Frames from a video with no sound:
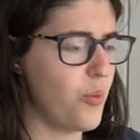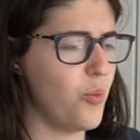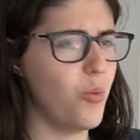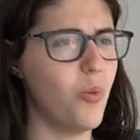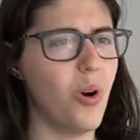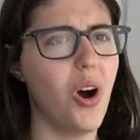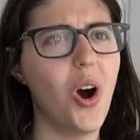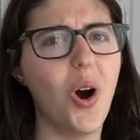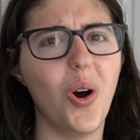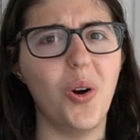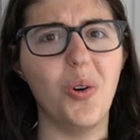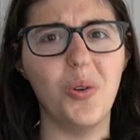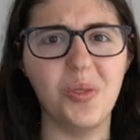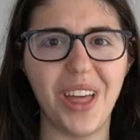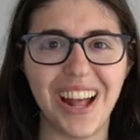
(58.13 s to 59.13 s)

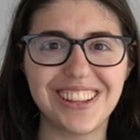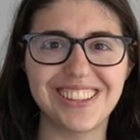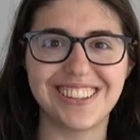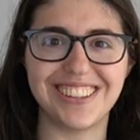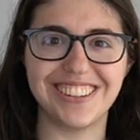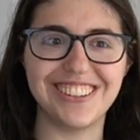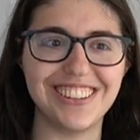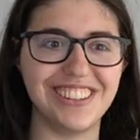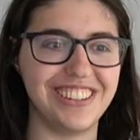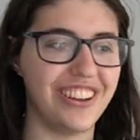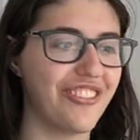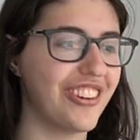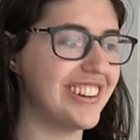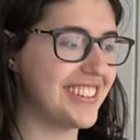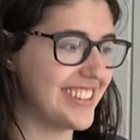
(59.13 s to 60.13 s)
Whoa, that's such a
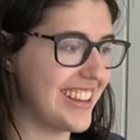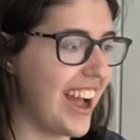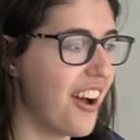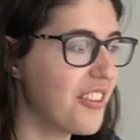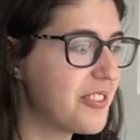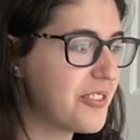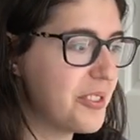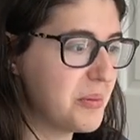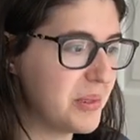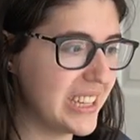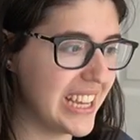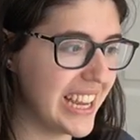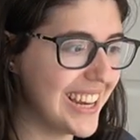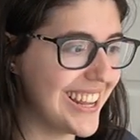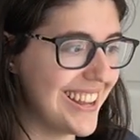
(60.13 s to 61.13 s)
different sound from
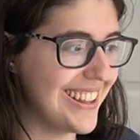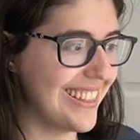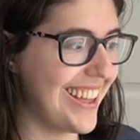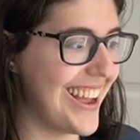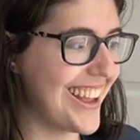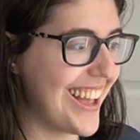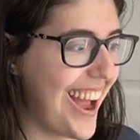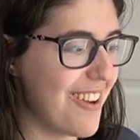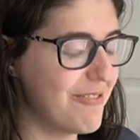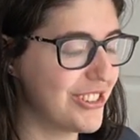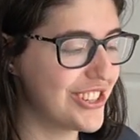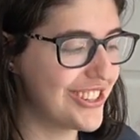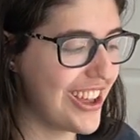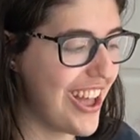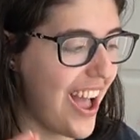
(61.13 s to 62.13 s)
Giddy. Like, I'm
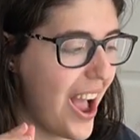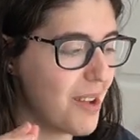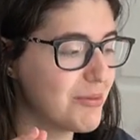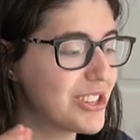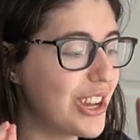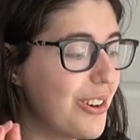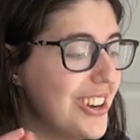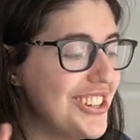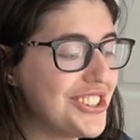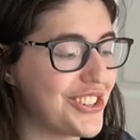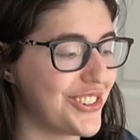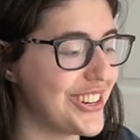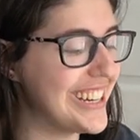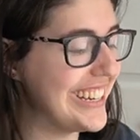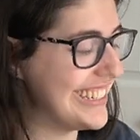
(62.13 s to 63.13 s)
so
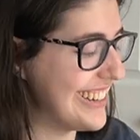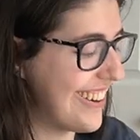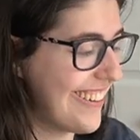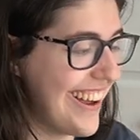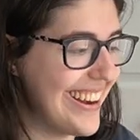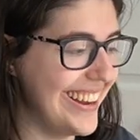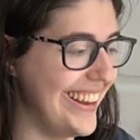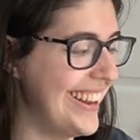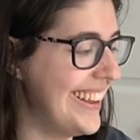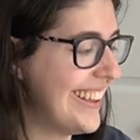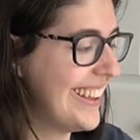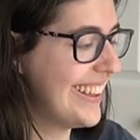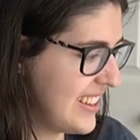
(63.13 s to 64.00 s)
intrigued already.